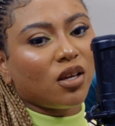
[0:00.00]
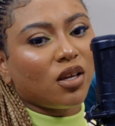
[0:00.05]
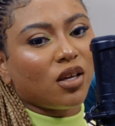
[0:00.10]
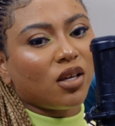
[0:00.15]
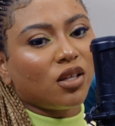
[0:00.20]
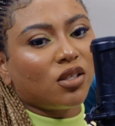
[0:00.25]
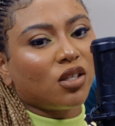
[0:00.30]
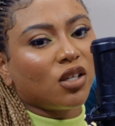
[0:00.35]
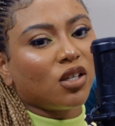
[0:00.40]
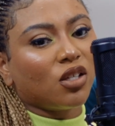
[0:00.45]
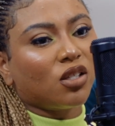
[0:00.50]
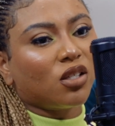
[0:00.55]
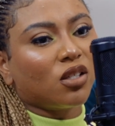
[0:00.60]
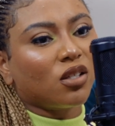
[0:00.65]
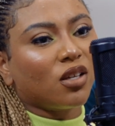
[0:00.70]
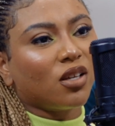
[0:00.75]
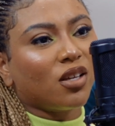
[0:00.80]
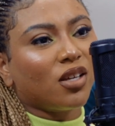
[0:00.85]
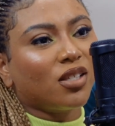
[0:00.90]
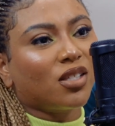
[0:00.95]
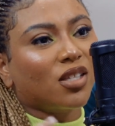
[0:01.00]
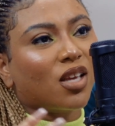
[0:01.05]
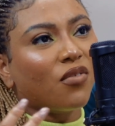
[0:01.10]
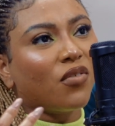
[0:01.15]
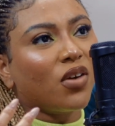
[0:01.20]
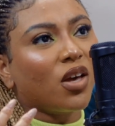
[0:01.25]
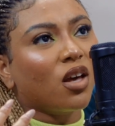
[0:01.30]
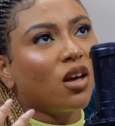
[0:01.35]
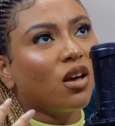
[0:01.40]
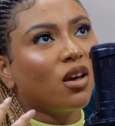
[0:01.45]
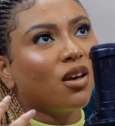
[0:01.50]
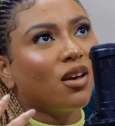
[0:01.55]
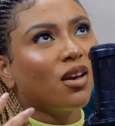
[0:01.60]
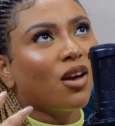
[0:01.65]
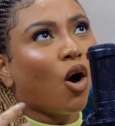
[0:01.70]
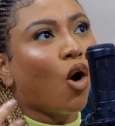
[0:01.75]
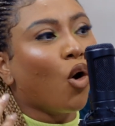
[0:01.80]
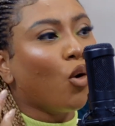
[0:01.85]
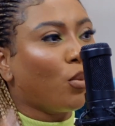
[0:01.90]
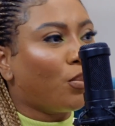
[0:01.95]
it's giving
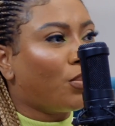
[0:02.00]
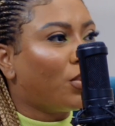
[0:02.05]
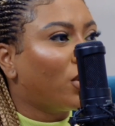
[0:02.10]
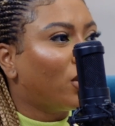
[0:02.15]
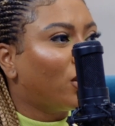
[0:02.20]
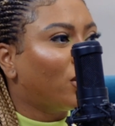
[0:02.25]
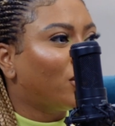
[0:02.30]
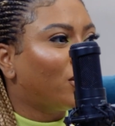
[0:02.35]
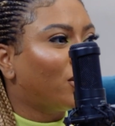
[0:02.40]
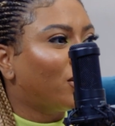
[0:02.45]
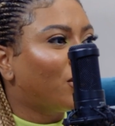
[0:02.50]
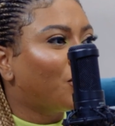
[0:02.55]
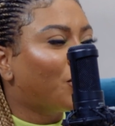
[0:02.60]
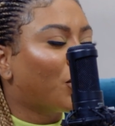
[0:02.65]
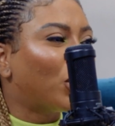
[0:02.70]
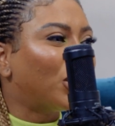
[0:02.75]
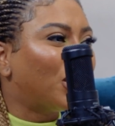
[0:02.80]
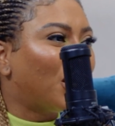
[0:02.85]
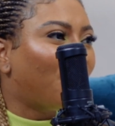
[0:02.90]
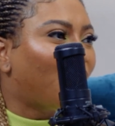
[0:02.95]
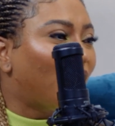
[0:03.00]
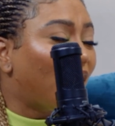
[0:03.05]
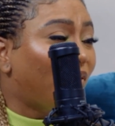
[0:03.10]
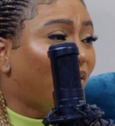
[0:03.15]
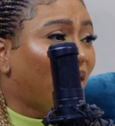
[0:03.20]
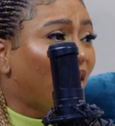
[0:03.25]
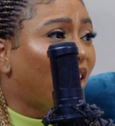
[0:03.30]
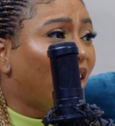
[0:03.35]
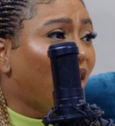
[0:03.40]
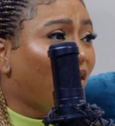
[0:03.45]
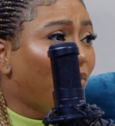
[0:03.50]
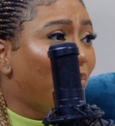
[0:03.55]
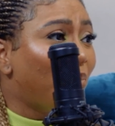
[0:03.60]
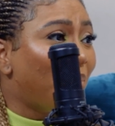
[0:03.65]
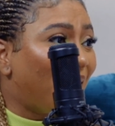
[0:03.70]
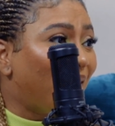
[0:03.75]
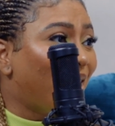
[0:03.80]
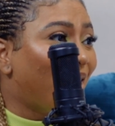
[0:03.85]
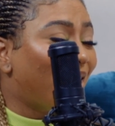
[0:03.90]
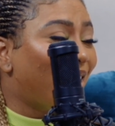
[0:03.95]
hope. Because if
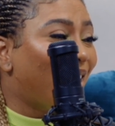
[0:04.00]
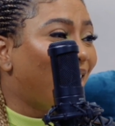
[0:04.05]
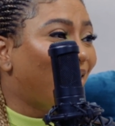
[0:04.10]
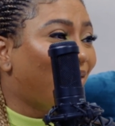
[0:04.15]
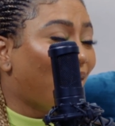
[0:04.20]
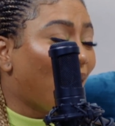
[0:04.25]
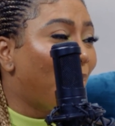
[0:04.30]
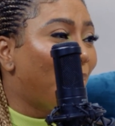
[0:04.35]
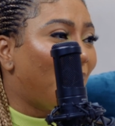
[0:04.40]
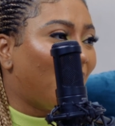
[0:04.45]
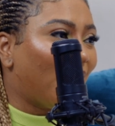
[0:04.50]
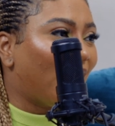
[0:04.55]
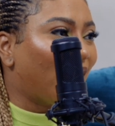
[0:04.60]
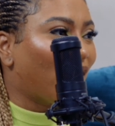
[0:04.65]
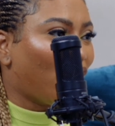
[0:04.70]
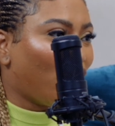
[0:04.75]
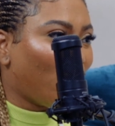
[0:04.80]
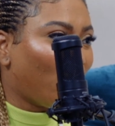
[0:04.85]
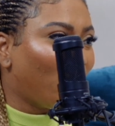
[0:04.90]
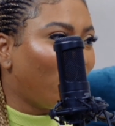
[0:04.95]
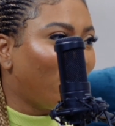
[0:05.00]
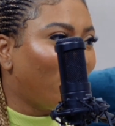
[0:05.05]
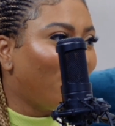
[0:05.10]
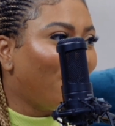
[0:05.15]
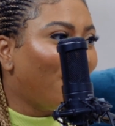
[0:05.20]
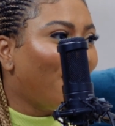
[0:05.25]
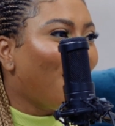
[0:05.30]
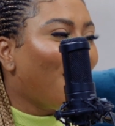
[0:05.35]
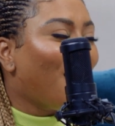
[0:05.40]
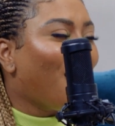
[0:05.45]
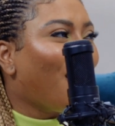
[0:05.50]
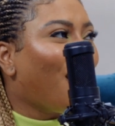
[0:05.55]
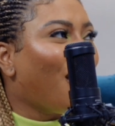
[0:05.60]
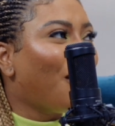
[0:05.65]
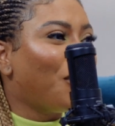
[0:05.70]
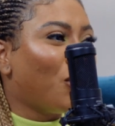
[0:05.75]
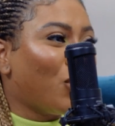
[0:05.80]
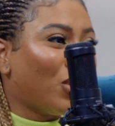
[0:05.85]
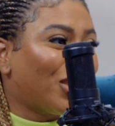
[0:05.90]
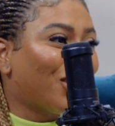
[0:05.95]
there are men like you,
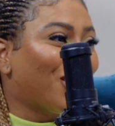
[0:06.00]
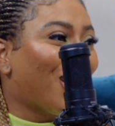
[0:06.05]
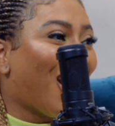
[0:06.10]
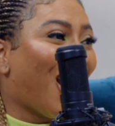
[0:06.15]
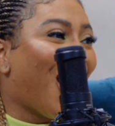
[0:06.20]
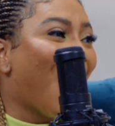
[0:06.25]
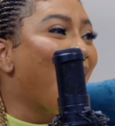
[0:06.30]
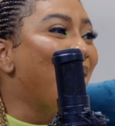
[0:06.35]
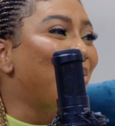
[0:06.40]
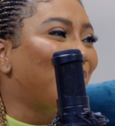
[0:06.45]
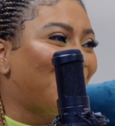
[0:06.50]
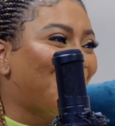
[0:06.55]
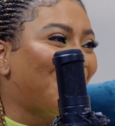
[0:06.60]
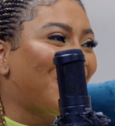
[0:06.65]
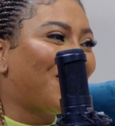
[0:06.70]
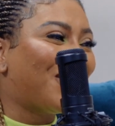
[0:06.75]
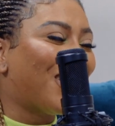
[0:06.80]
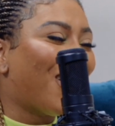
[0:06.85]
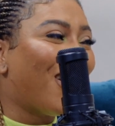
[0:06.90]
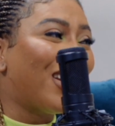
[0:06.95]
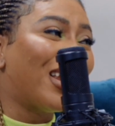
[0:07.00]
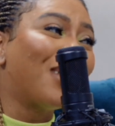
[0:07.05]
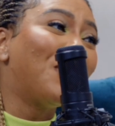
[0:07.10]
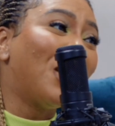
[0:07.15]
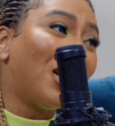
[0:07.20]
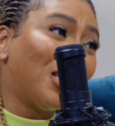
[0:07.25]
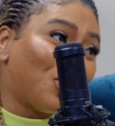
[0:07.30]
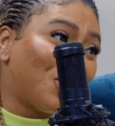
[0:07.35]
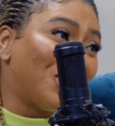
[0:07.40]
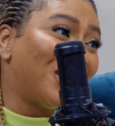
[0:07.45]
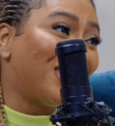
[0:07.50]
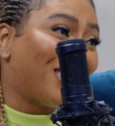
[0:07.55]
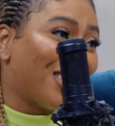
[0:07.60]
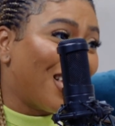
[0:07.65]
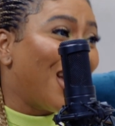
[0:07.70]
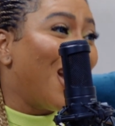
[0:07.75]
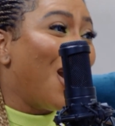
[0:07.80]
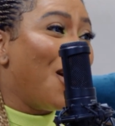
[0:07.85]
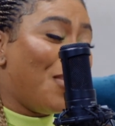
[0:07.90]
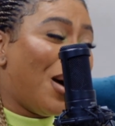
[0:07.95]
which I hope to believe there are, like my
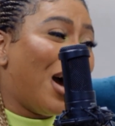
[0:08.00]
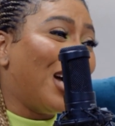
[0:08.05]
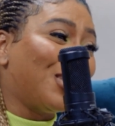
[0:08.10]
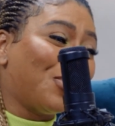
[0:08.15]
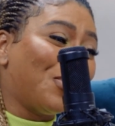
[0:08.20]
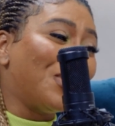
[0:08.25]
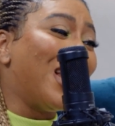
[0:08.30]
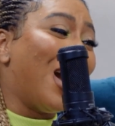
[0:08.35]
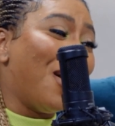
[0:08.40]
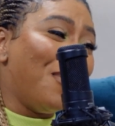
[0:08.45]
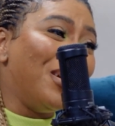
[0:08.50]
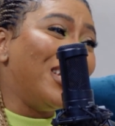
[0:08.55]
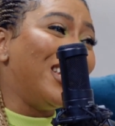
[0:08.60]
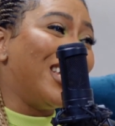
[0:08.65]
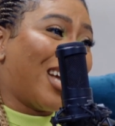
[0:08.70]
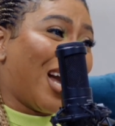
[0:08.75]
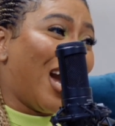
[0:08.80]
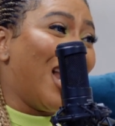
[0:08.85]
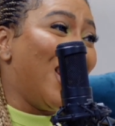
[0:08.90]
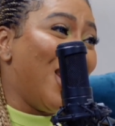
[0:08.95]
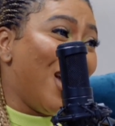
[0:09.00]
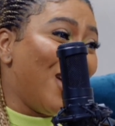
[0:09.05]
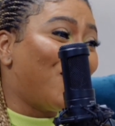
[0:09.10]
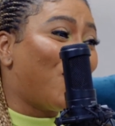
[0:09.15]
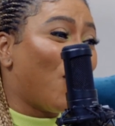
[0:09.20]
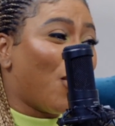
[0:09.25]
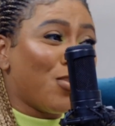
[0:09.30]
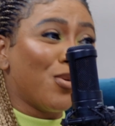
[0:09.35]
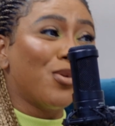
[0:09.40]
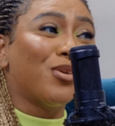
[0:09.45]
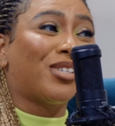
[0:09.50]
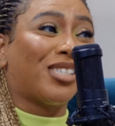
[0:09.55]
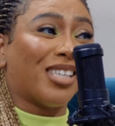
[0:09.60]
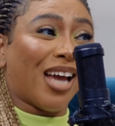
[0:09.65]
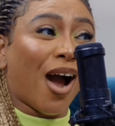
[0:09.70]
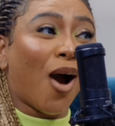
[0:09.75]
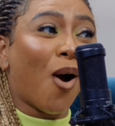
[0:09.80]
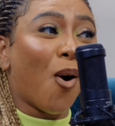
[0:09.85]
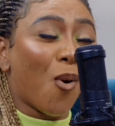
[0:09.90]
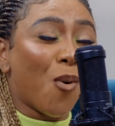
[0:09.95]
husband, I mean, he can learn from you,
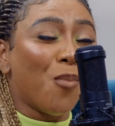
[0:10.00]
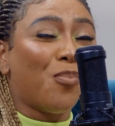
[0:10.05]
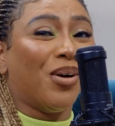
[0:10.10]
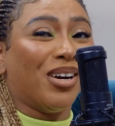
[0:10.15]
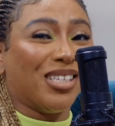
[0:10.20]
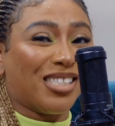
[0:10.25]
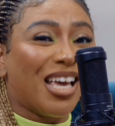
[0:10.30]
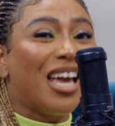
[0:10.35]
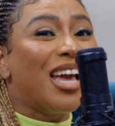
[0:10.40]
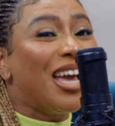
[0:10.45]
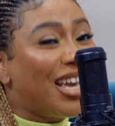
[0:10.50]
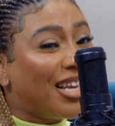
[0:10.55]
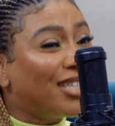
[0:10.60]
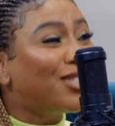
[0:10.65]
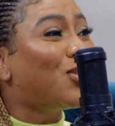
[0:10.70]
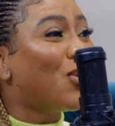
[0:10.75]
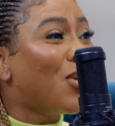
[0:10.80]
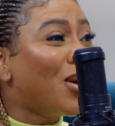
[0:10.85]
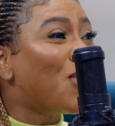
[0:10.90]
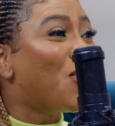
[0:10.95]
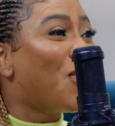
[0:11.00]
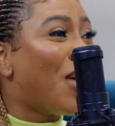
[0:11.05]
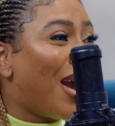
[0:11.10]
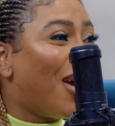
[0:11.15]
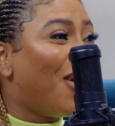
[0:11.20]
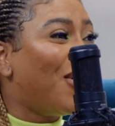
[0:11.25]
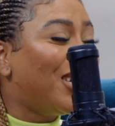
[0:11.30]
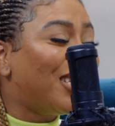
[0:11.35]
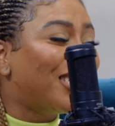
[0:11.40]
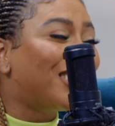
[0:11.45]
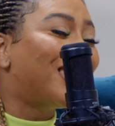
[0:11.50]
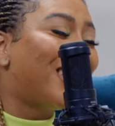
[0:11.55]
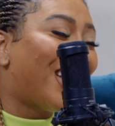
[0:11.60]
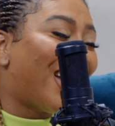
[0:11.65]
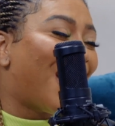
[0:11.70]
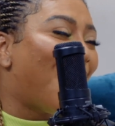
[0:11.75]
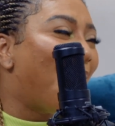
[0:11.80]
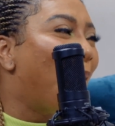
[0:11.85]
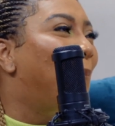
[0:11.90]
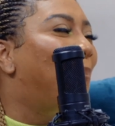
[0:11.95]
Shao, but he's doing well.
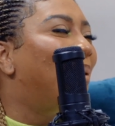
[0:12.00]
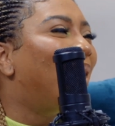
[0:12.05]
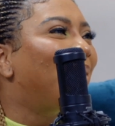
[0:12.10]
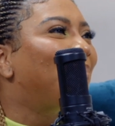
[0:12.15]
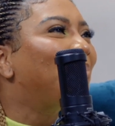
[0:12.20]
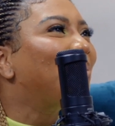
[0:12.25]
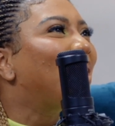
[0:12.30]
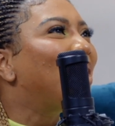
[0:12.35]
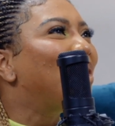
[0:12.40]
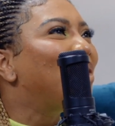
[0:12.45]
Yeah. But